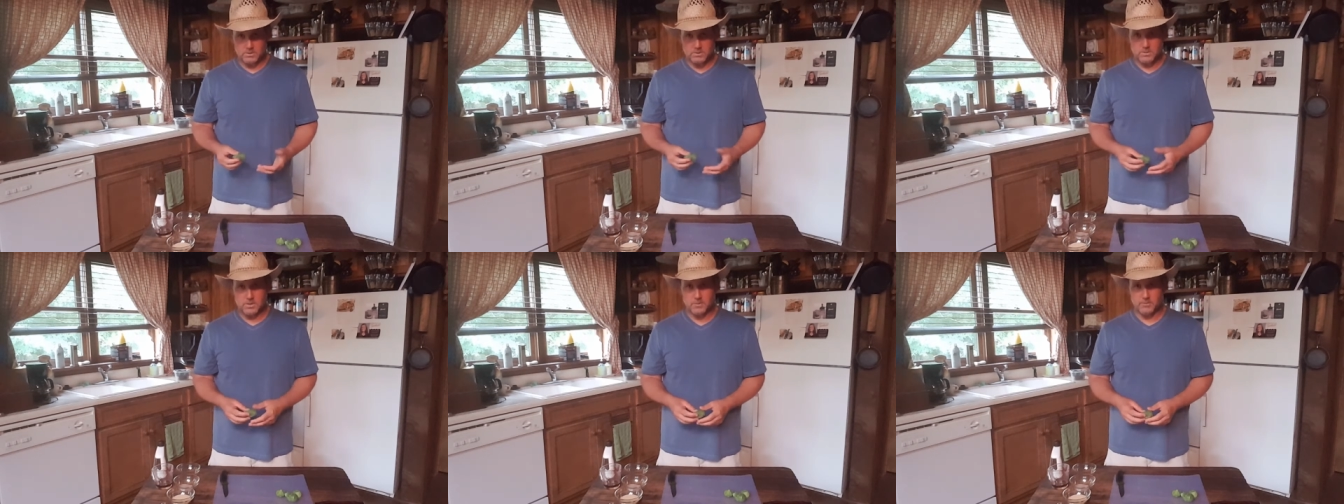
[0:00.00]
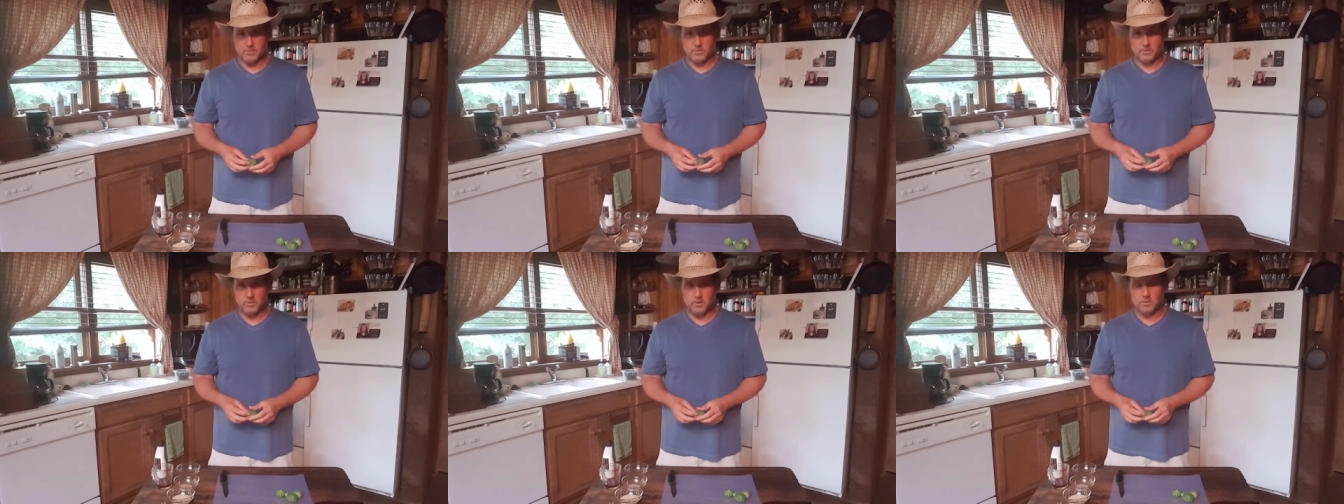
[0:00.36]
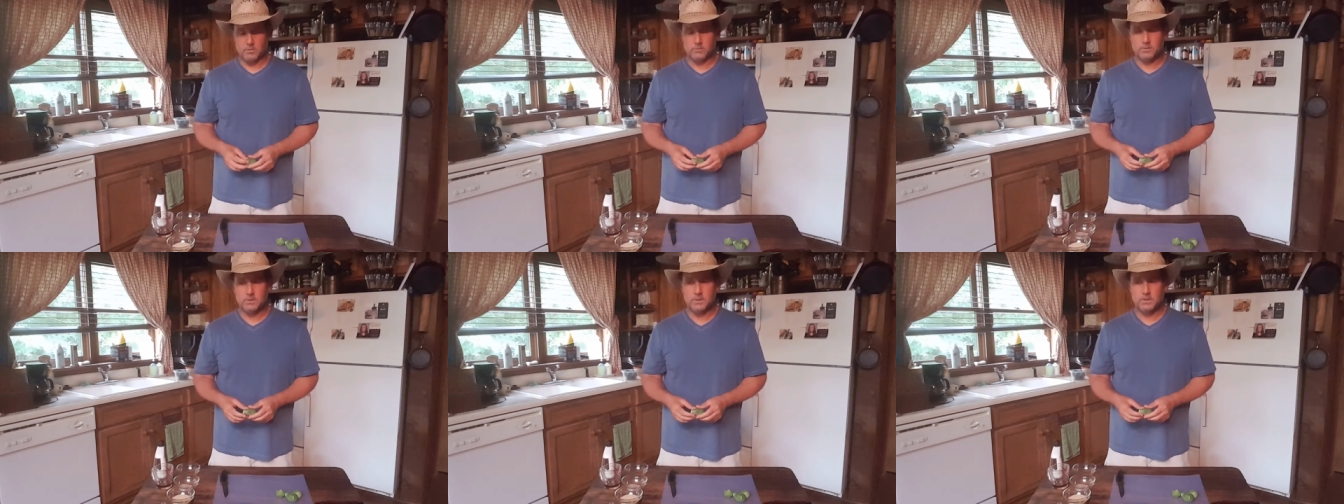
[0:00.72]
this stuff on your
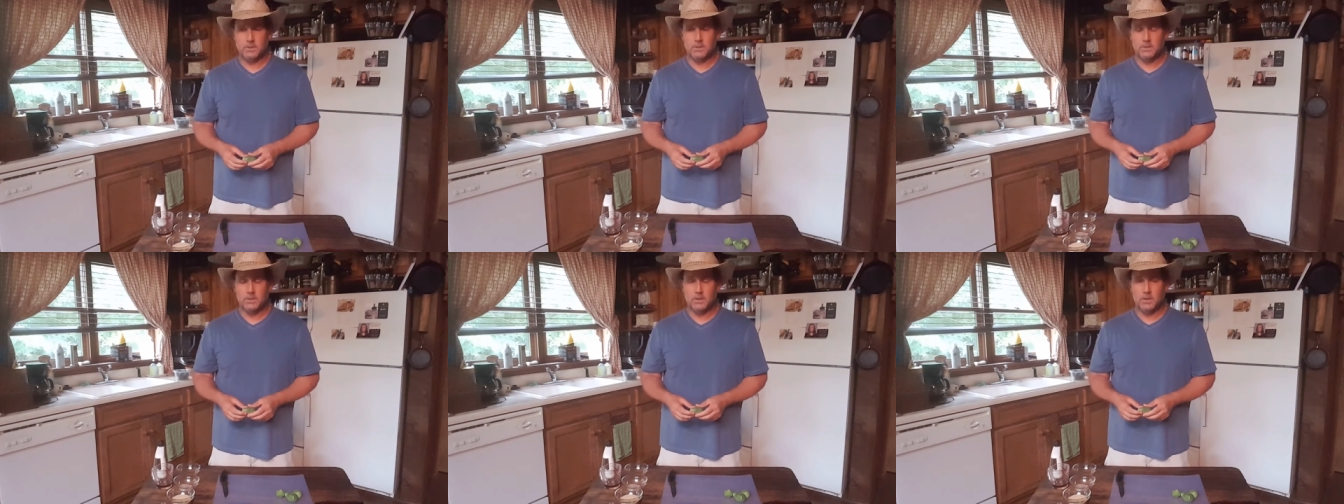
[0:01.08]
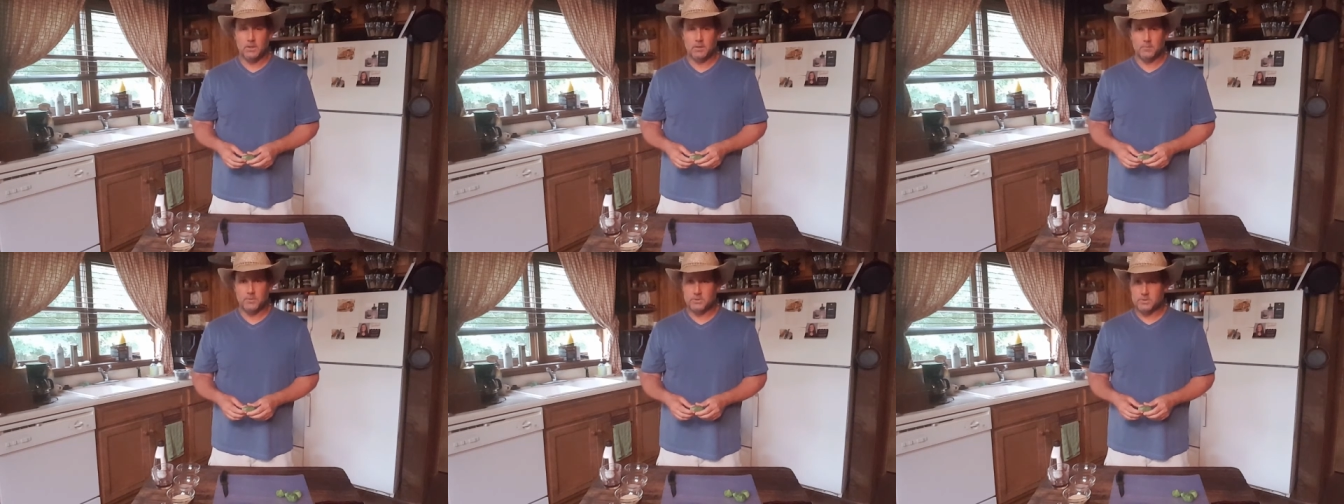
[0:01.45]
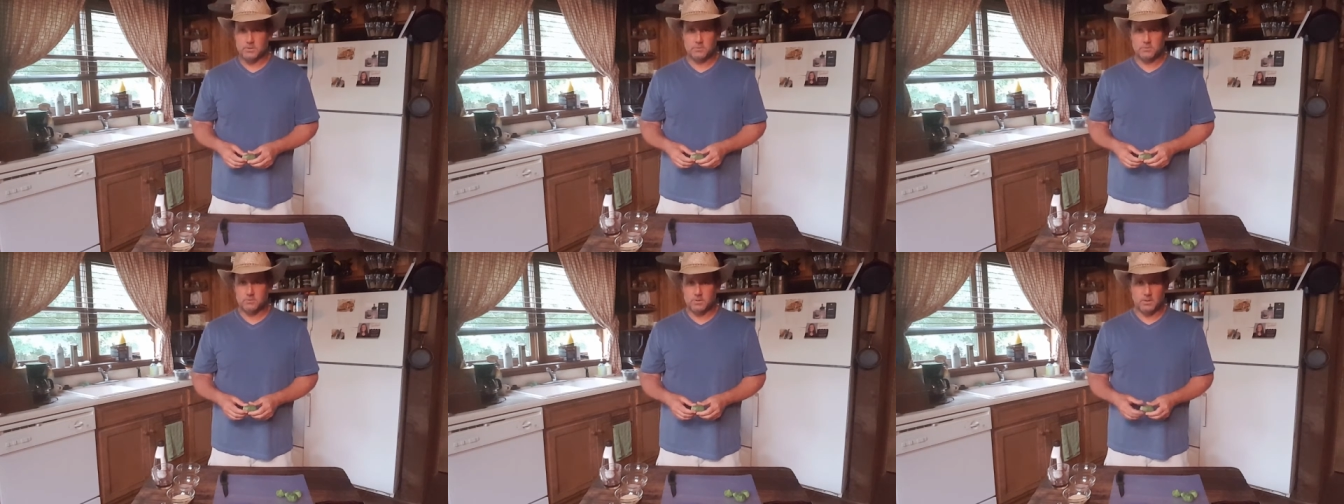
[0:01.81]
own. It's
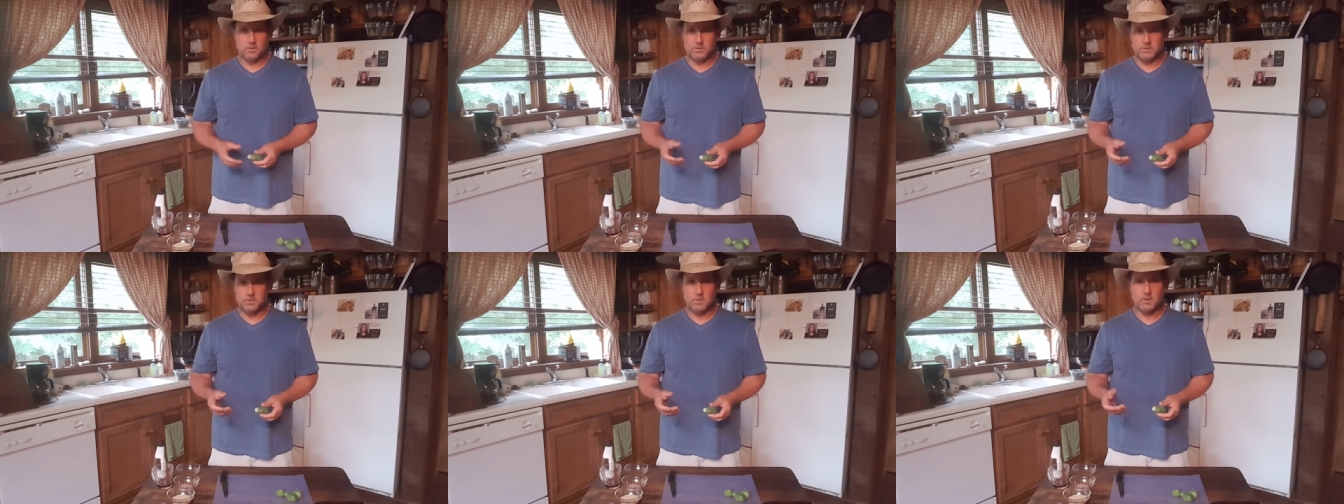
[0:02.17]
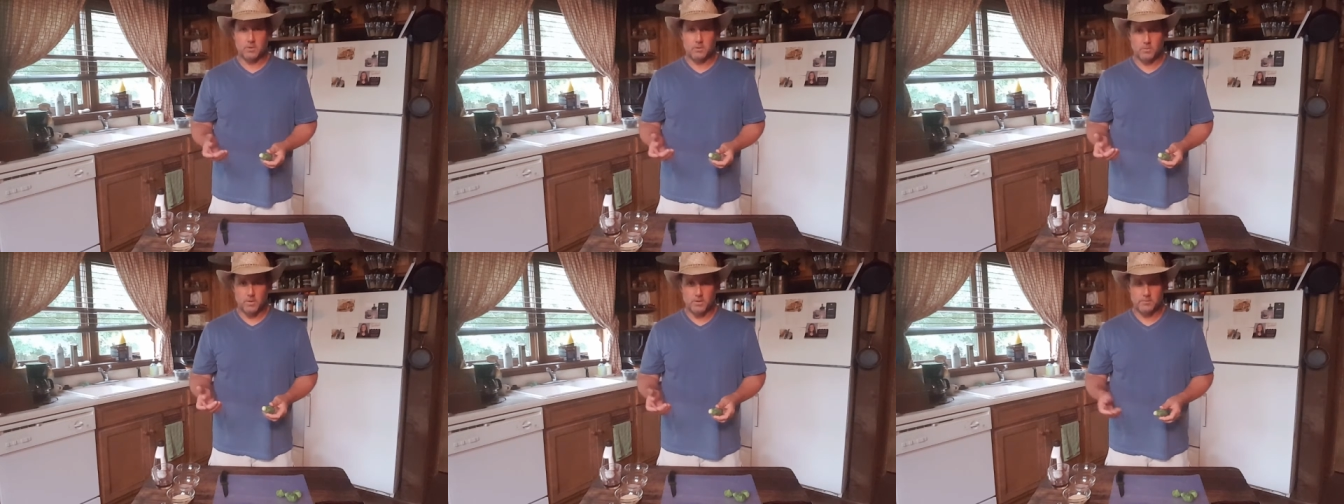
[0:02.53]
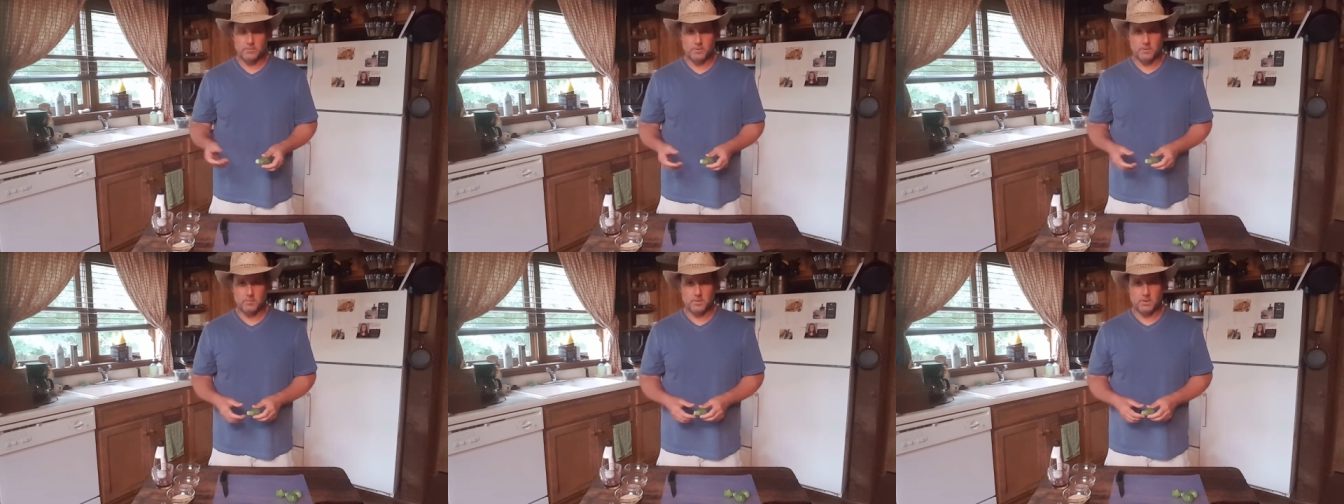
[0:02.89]
just it's another way
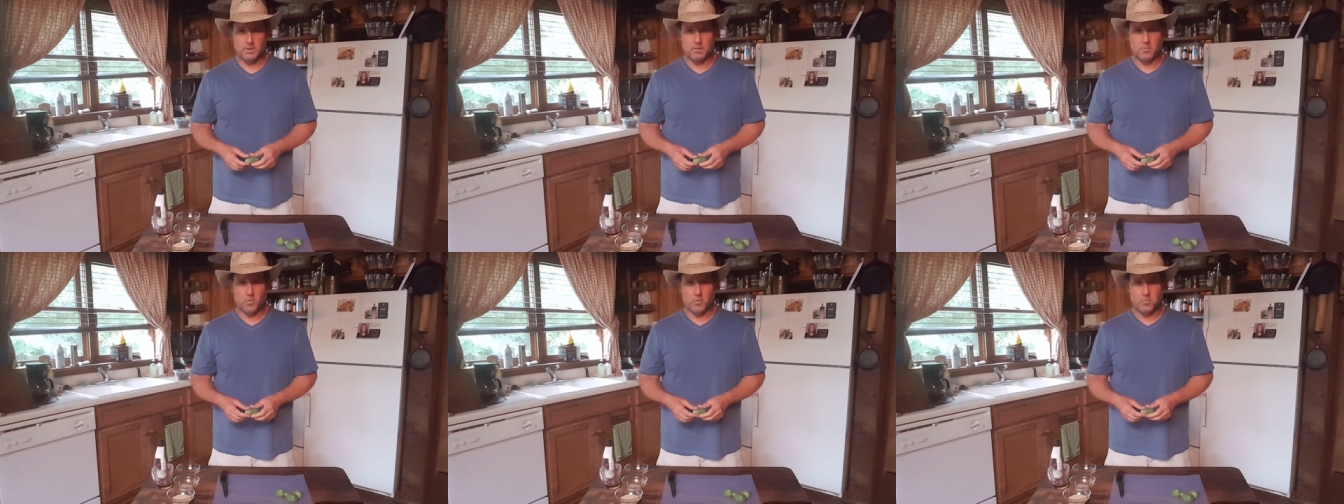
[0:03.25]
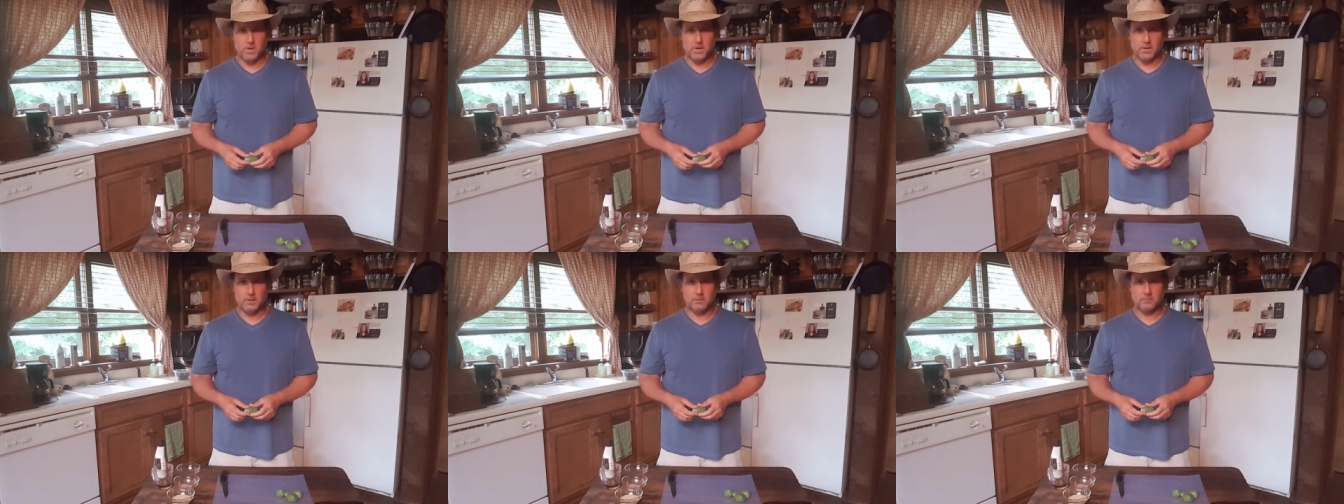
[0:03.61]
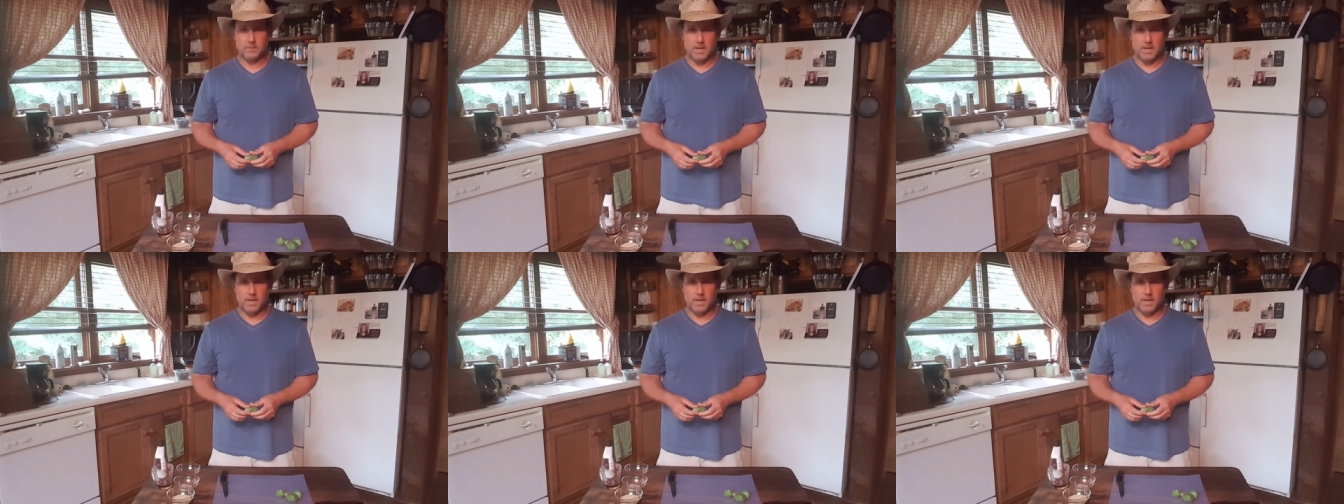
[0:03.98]
for them to get more money